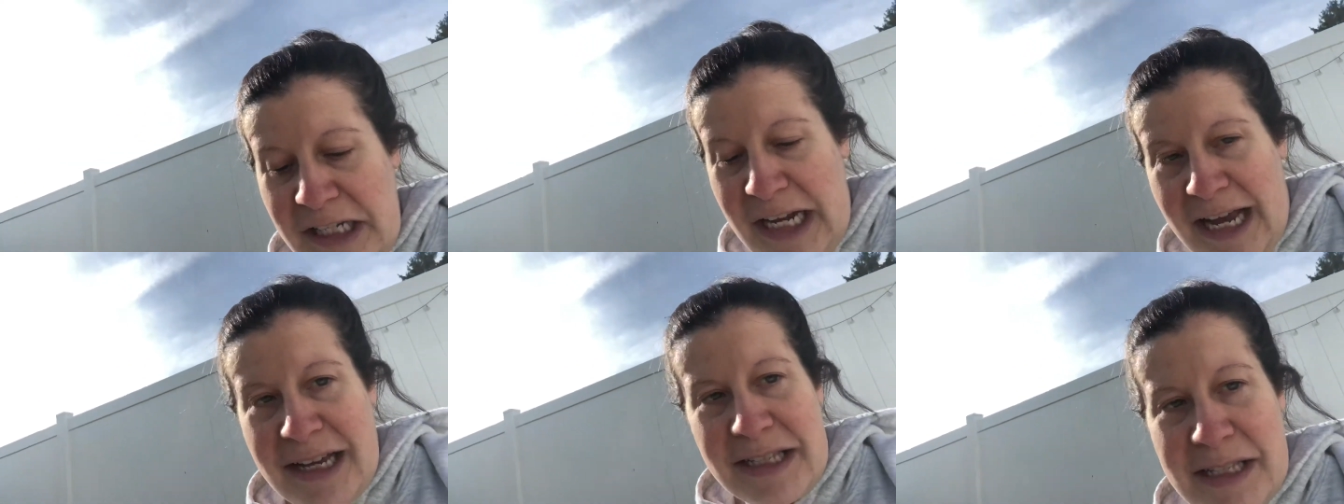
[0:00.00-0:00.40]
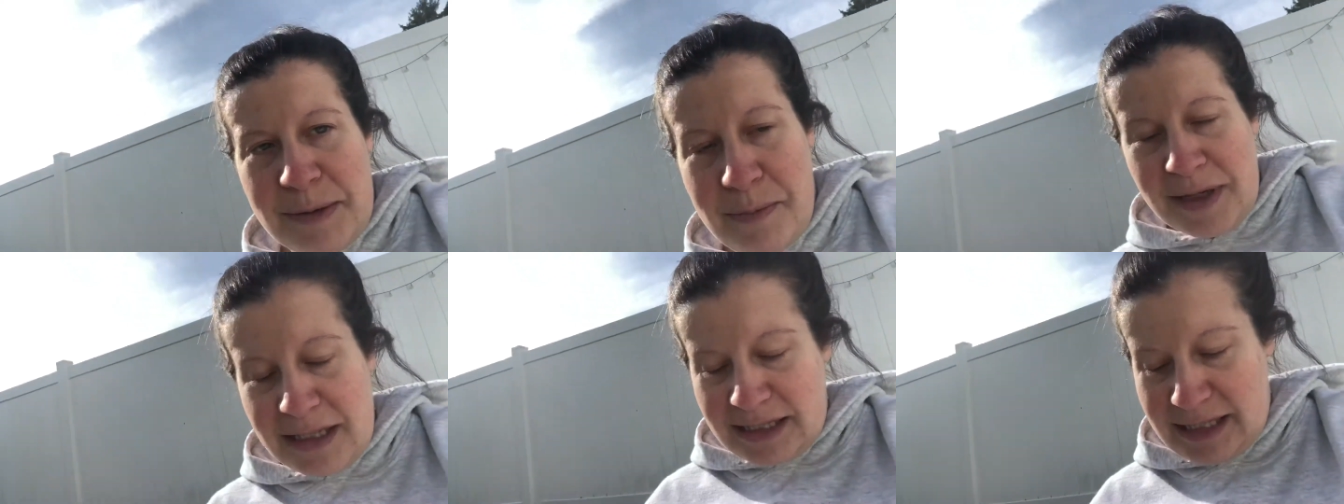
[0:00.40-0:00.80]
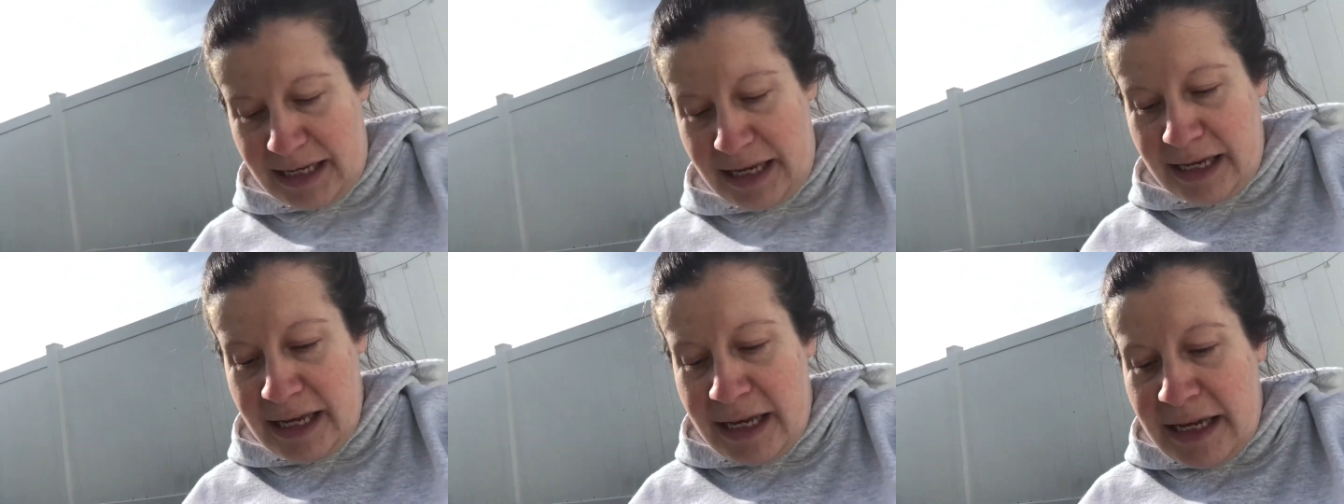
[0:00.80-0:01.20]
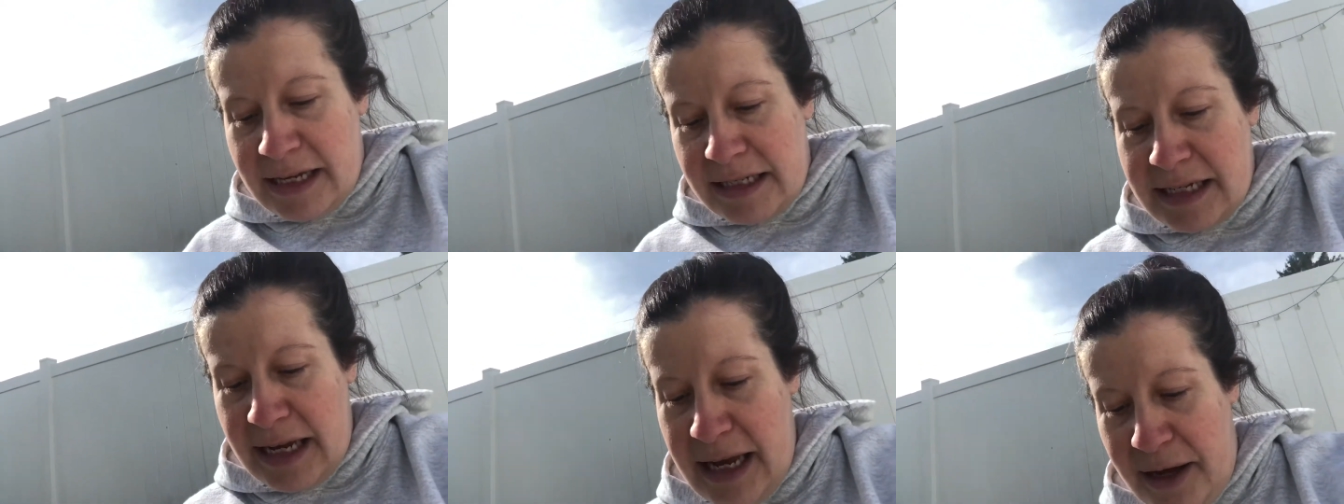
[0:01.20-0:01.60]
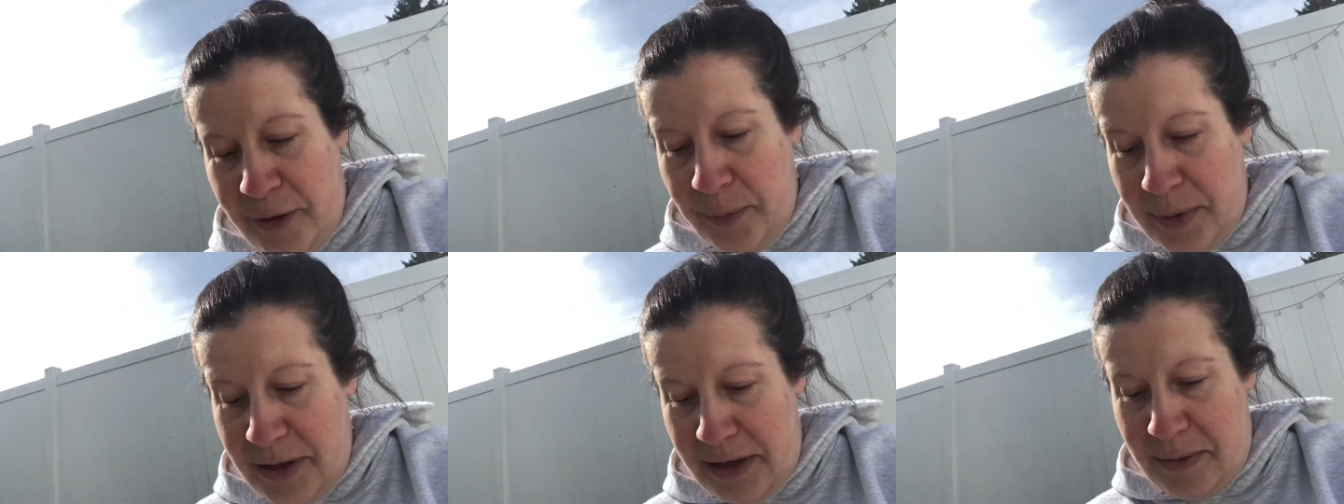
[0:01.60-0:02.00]
asked Mitzi to
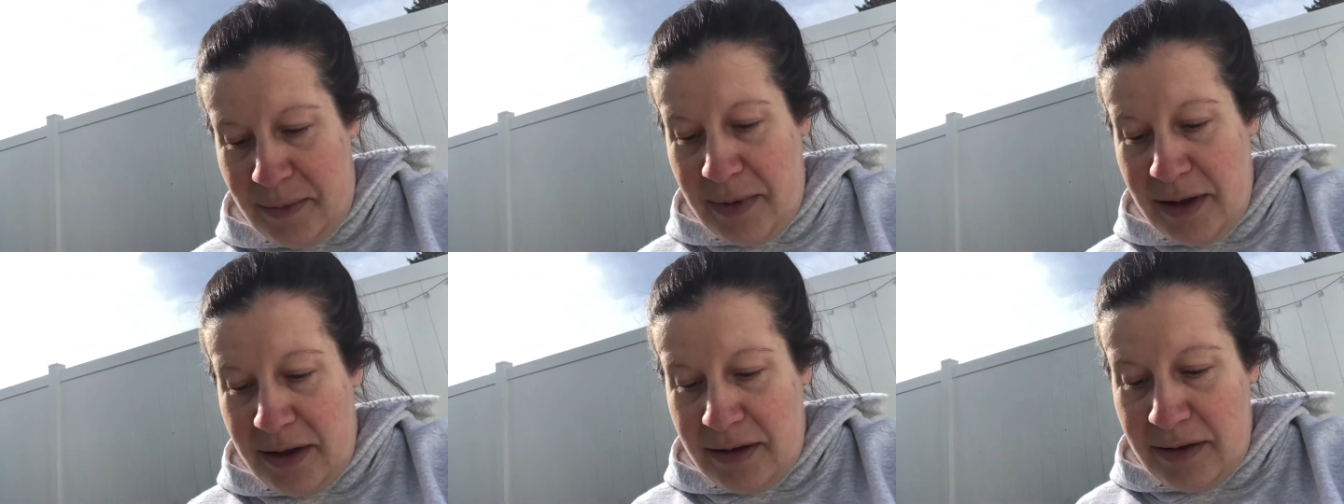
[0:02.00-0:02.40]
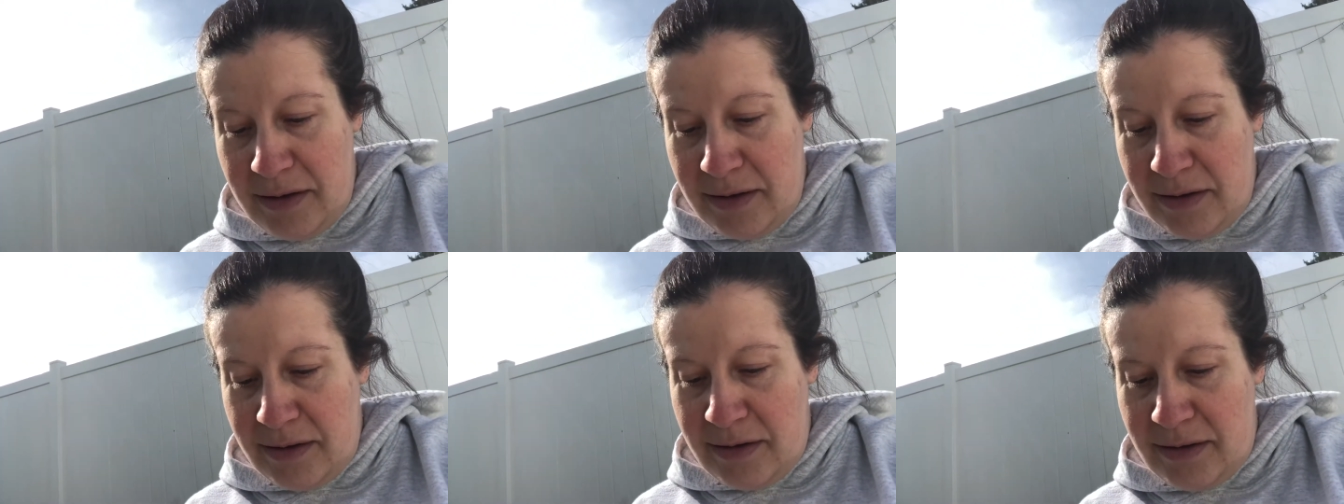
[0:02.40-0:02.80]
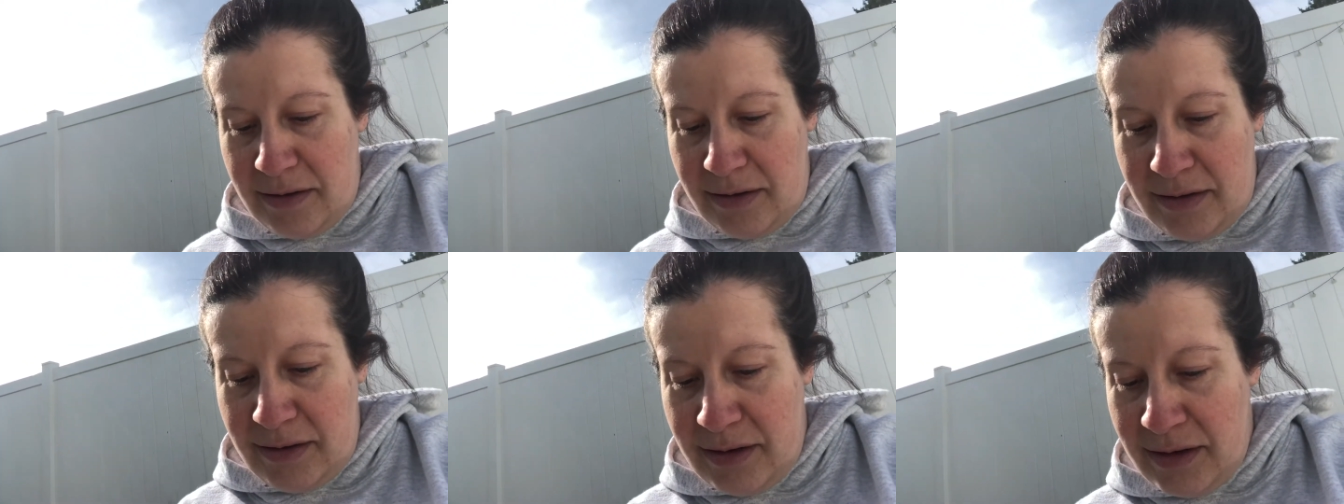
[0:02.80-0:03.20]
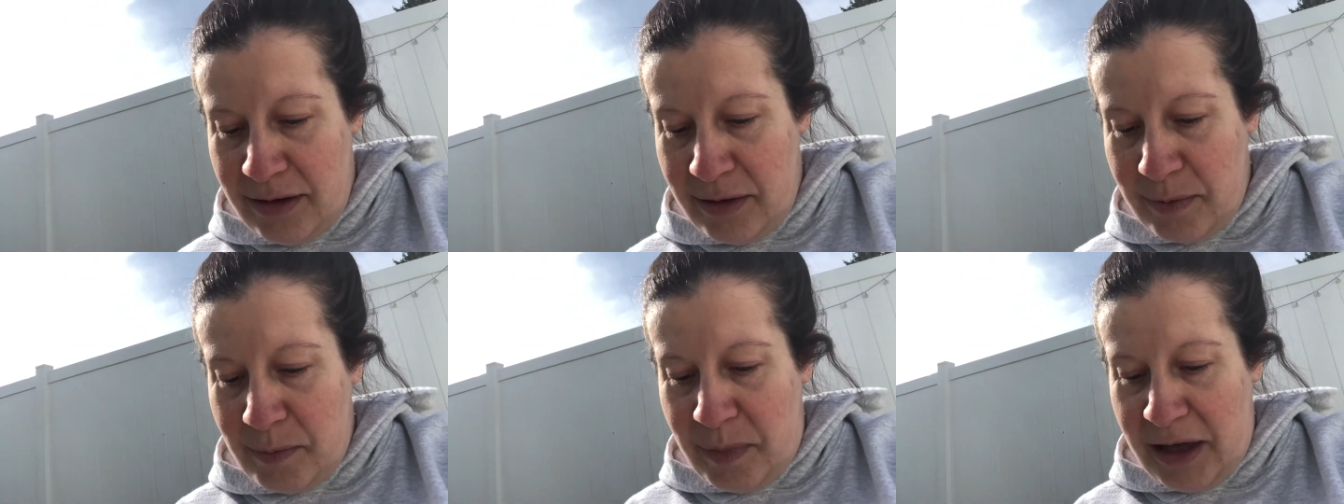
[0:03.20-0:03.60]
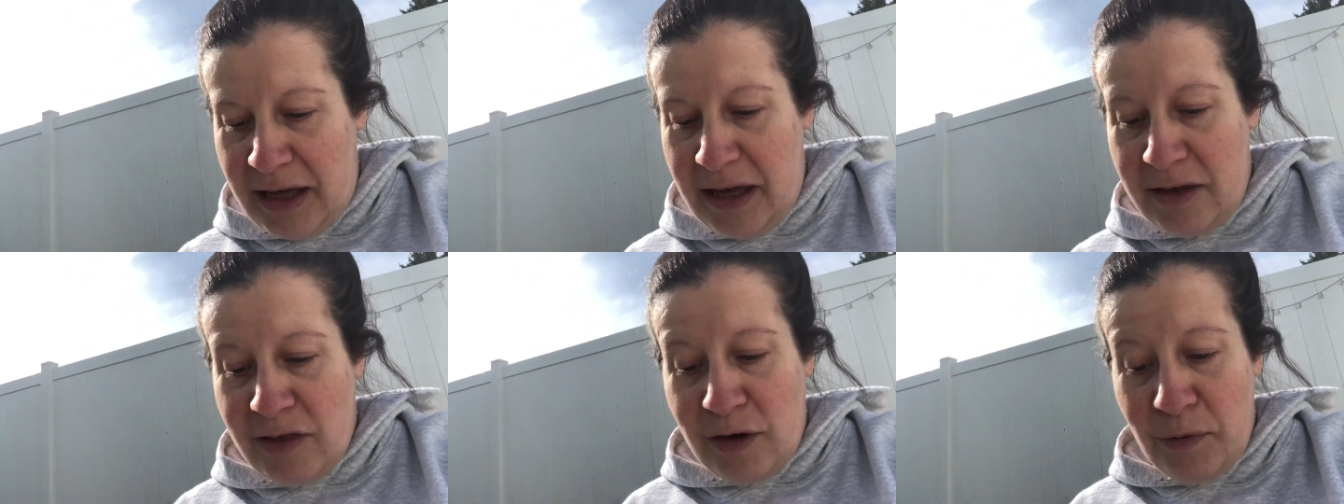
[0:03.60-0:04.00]
help him
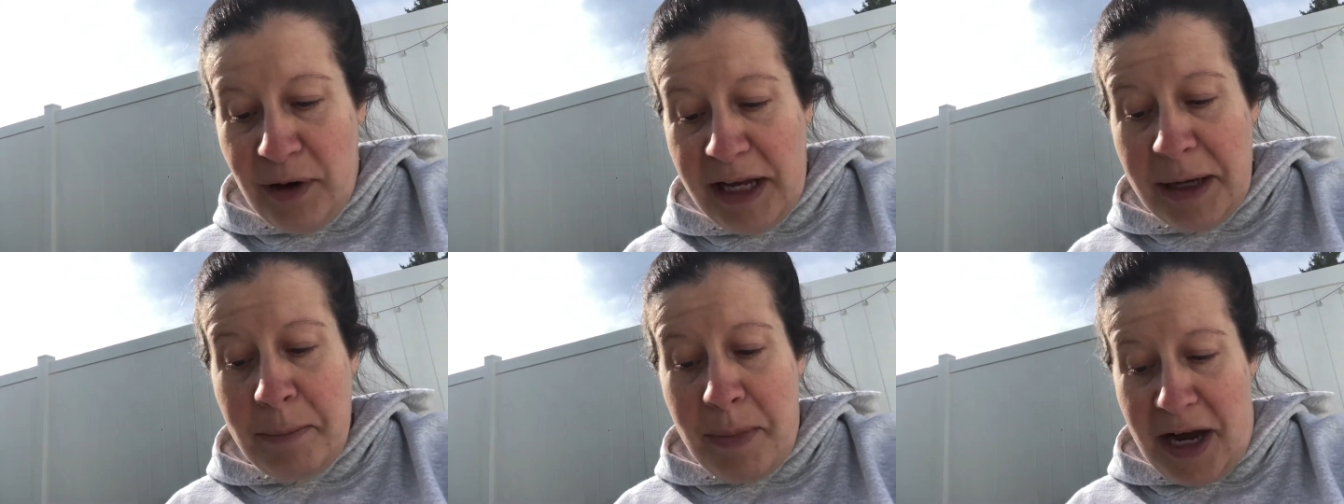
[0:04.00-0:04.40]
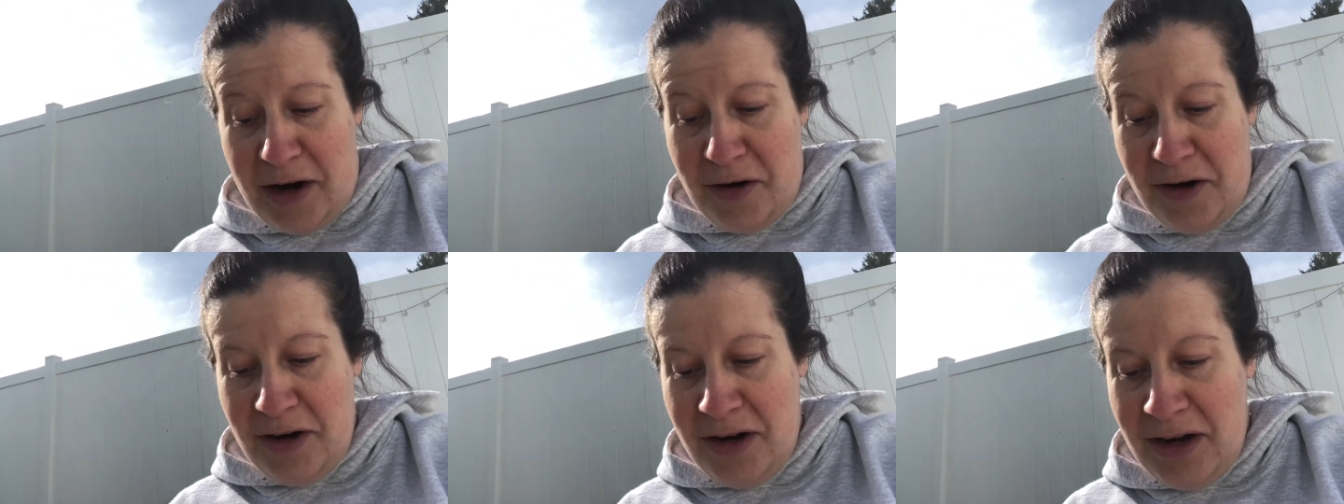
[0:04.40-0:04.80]
be the ring bearer.